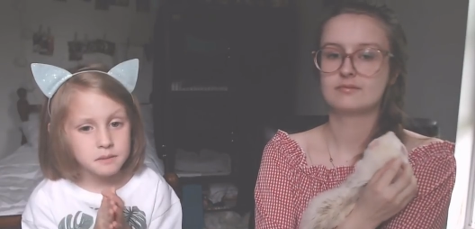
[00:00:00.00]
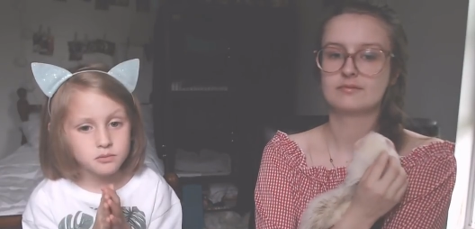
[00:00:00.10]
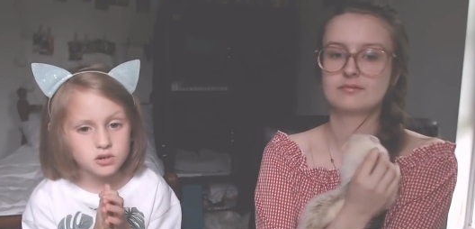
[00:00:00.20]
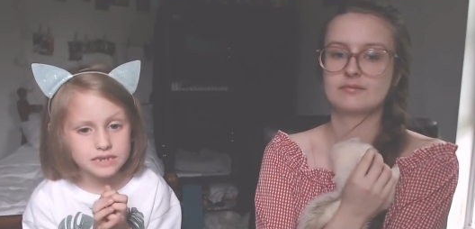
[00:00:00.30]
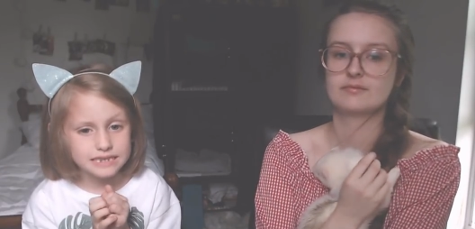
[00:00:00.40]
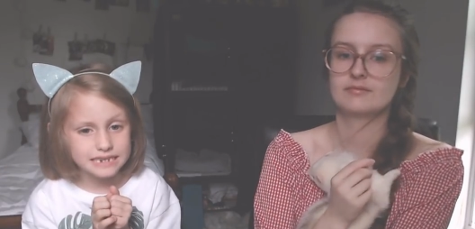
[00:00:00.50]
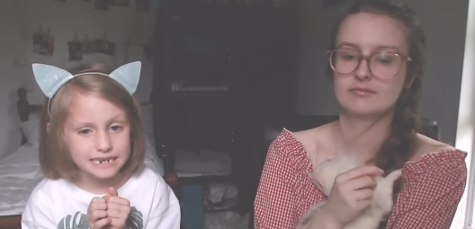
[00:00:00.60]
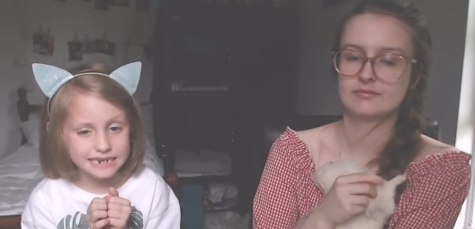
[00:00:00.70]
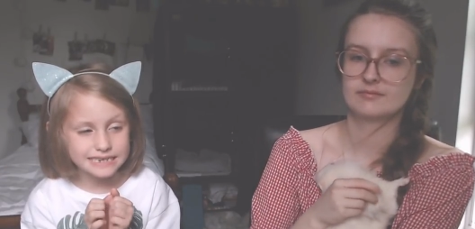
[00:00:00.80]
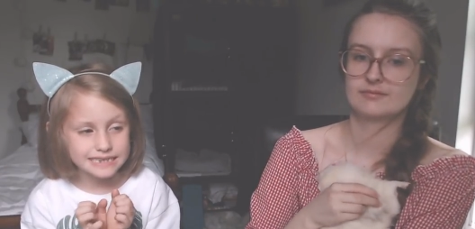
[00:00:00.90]
Speaker 1: Number
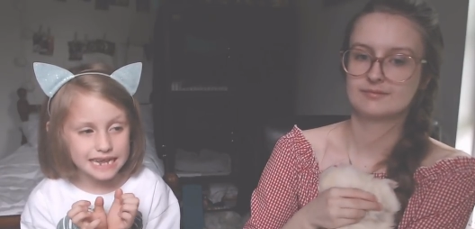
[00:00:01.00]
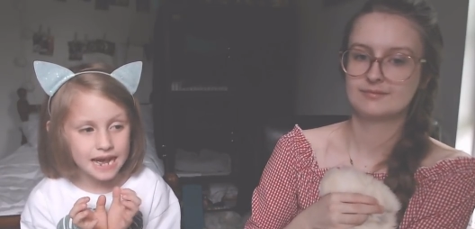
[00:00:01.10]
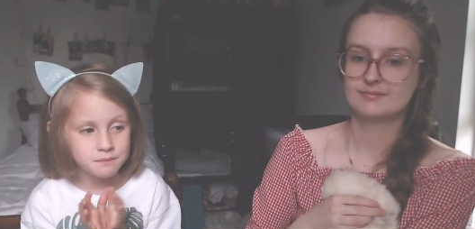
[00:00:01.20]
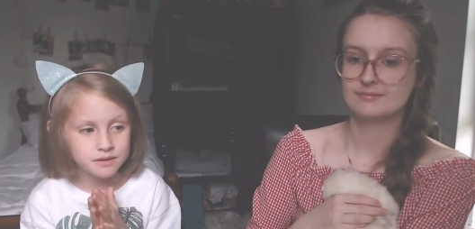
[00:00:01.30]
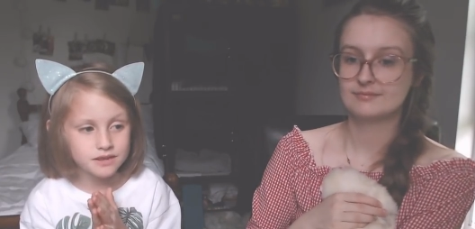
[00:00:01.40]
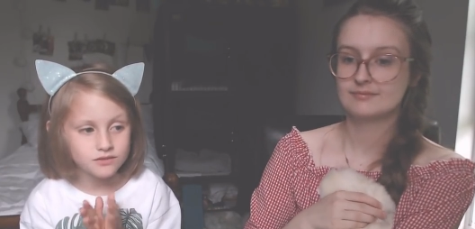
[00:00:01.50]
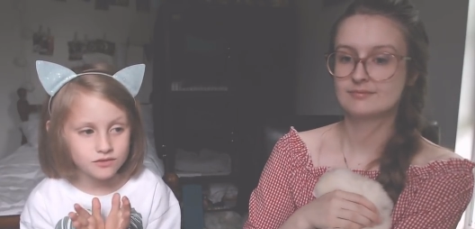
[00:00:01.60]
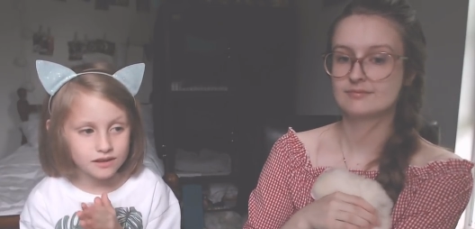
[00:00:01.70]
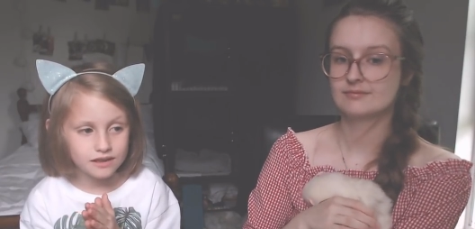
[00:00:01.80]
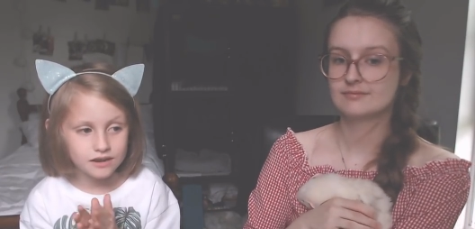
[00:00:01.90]
six, Appa is
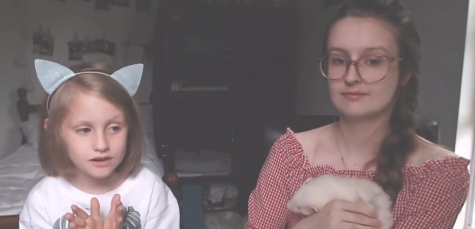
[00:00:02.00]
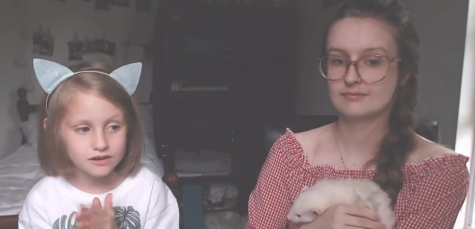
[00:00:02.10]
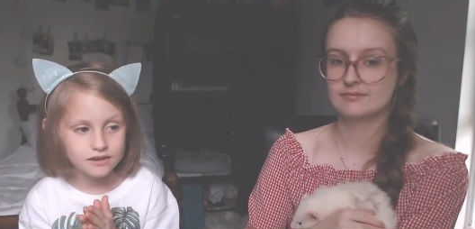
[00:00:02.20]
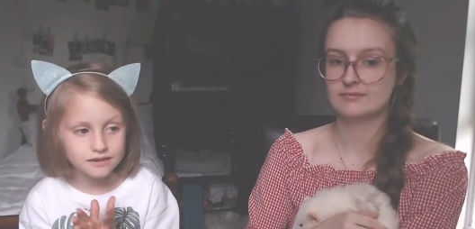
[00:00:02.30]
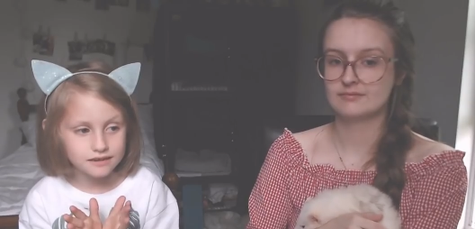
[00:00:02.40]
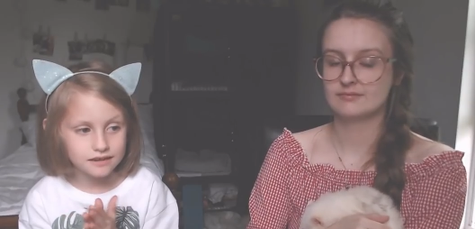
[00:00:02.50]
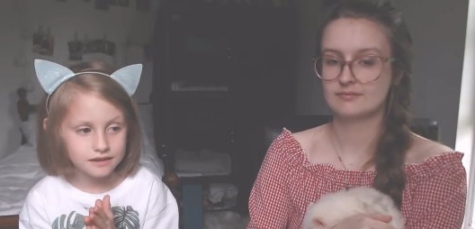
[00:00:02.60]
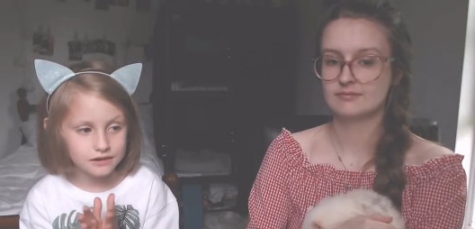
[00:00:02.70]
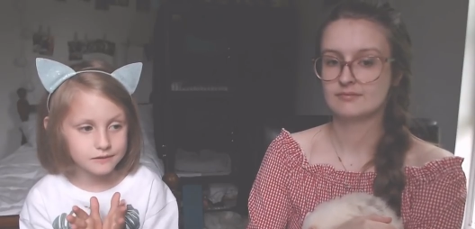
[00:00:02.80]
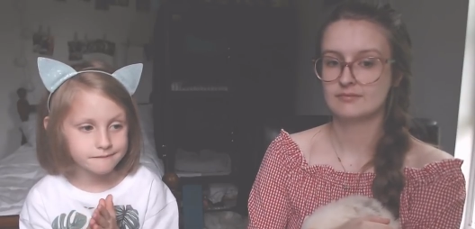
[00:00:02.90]
really hard to
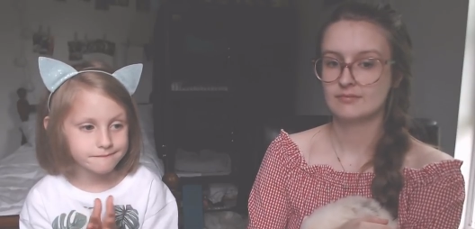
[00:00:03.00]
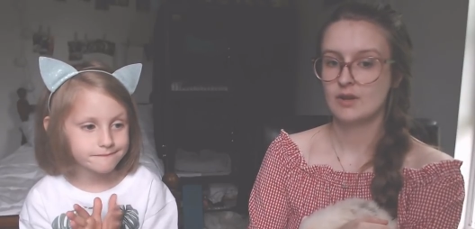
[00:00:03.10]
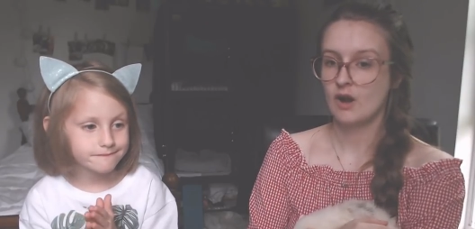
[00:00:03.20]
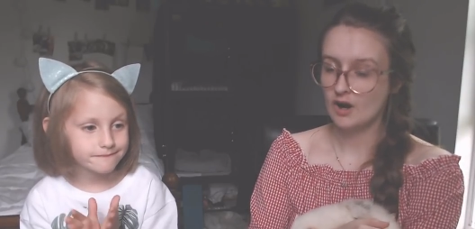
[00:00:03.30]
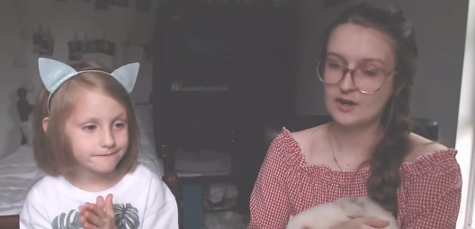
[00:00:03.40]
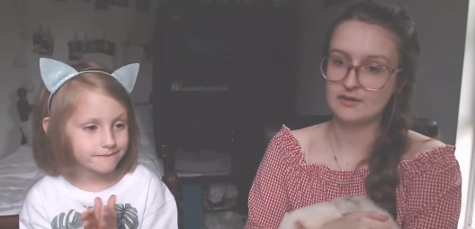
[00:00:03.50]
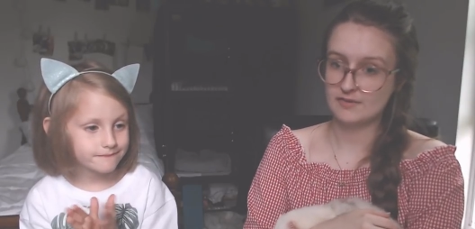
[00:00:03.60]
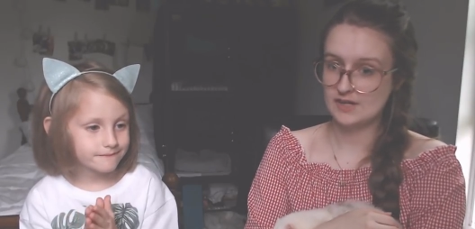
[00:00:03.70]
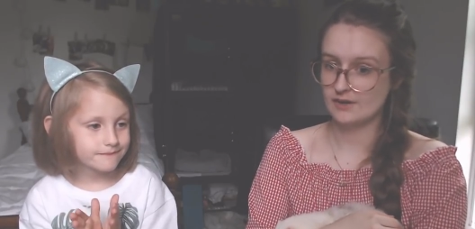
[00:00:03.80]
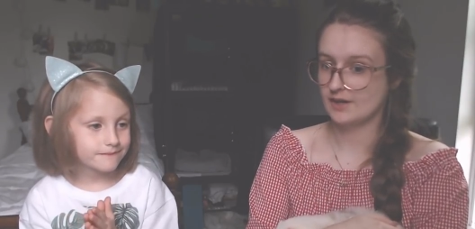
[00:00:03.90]
hear. Hard of
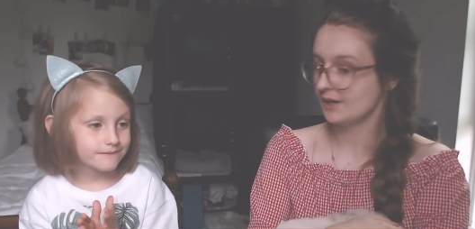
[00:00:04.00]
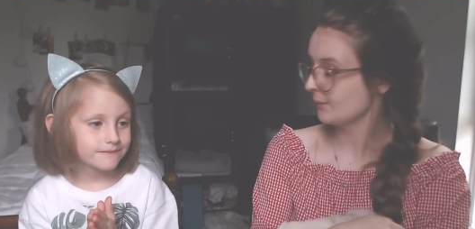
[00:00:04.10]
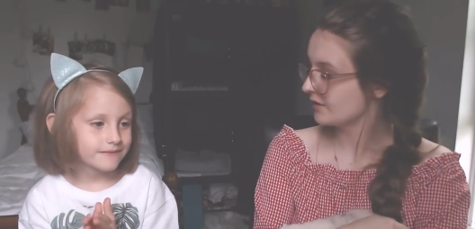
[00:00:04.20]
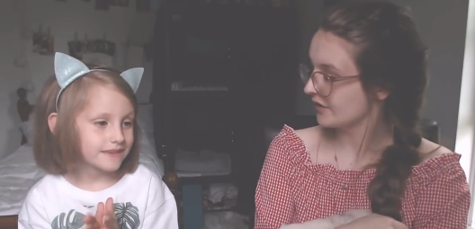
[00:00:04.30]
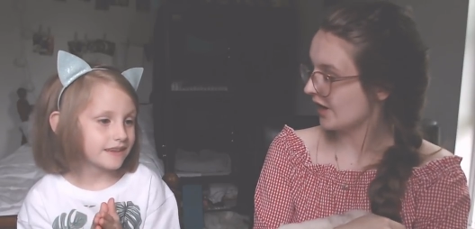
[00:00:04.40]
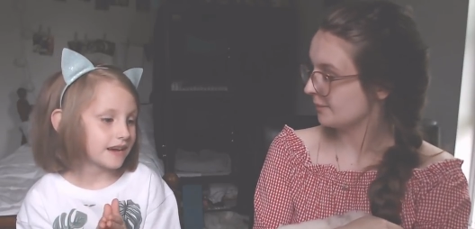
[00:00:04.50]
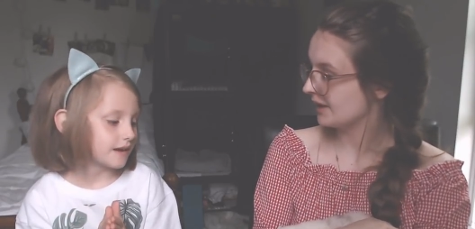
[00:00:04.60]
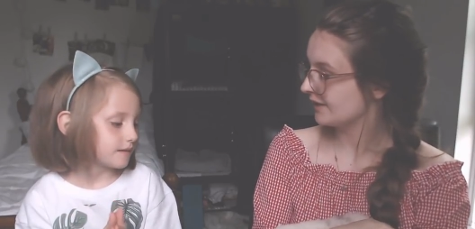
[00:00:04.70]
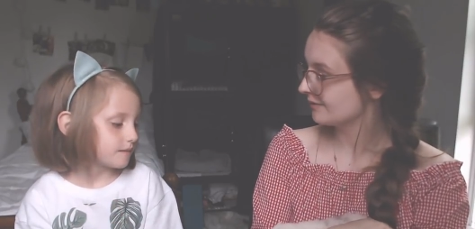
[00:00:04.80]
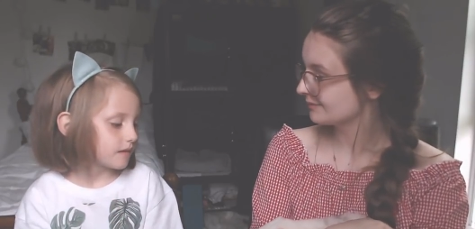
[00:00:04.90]
hearing. What does that yeah.
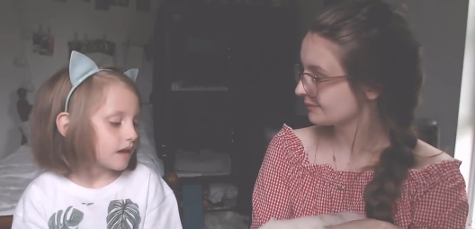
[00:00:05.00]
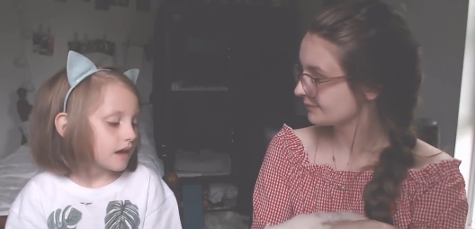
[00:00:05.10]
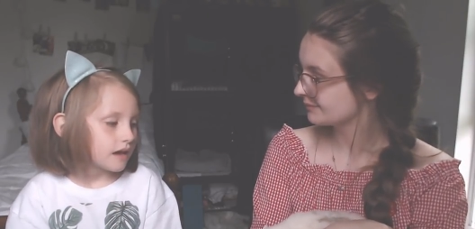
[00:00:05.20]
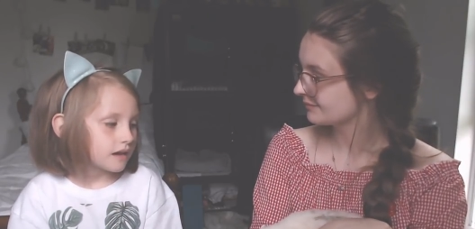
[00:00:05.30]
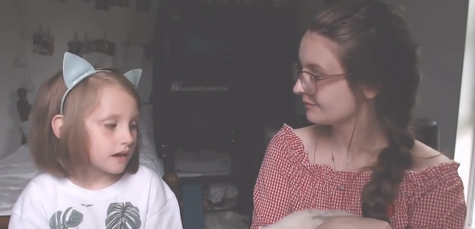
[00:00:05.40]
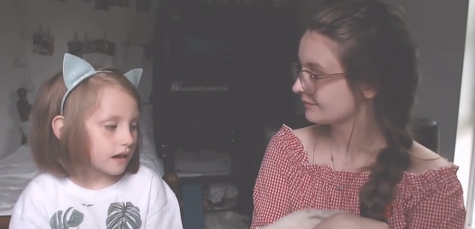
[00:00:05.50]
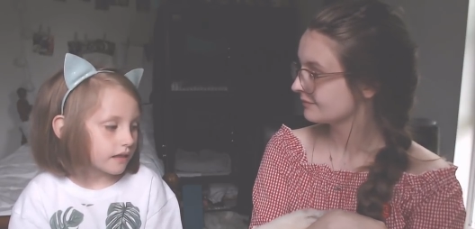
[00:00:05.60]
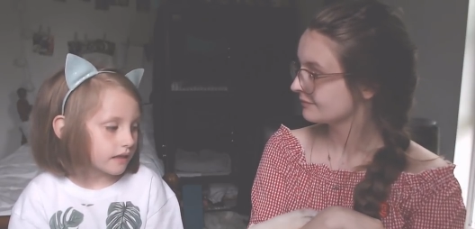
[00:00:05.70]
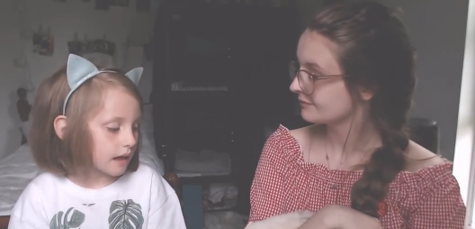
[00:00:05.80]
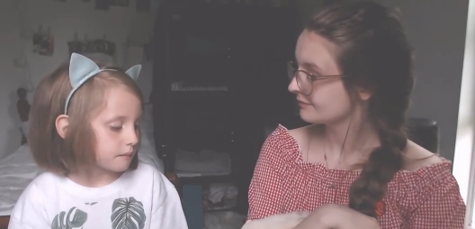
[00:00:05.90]
mean?
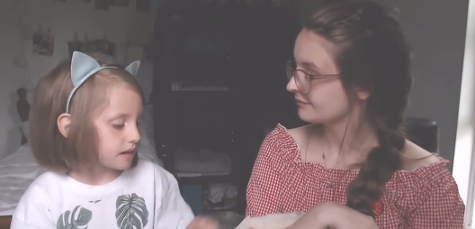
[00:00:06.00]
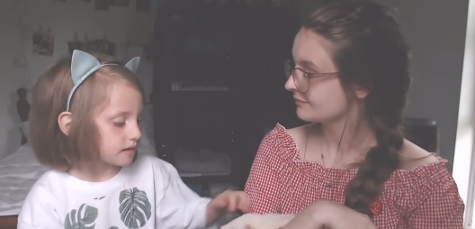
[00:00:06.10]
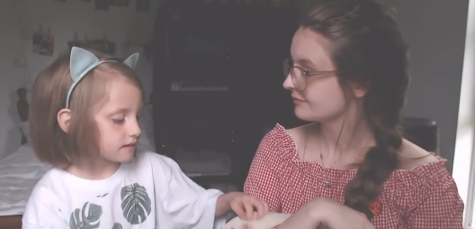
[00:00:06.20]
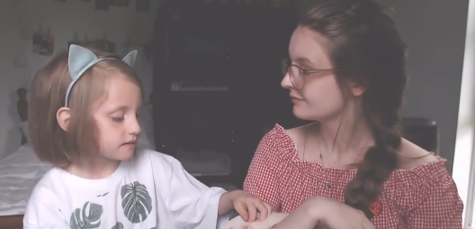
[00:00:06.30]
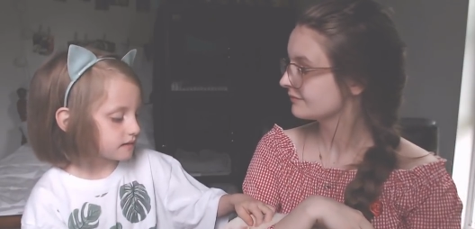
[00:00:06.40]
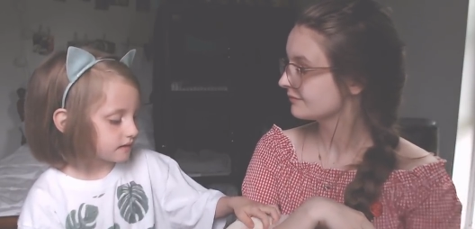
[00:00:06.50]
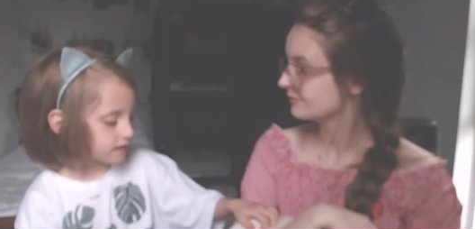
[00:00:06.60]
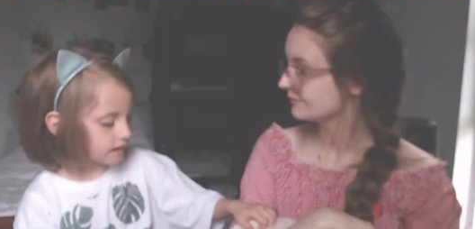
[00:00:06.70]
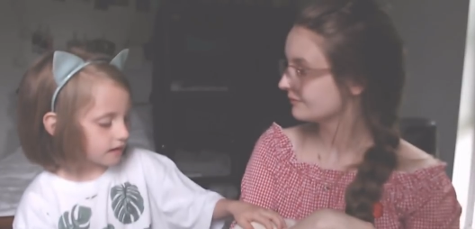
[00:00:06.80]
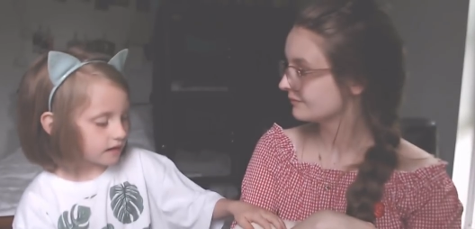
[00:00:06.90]
That means
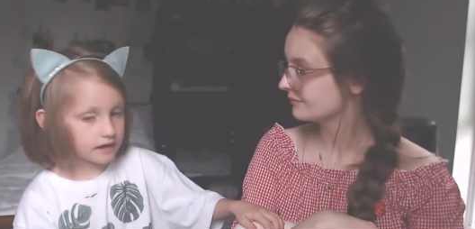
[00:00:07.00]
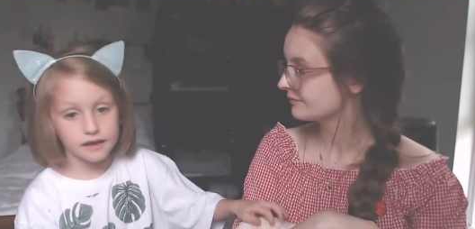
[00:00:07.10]
he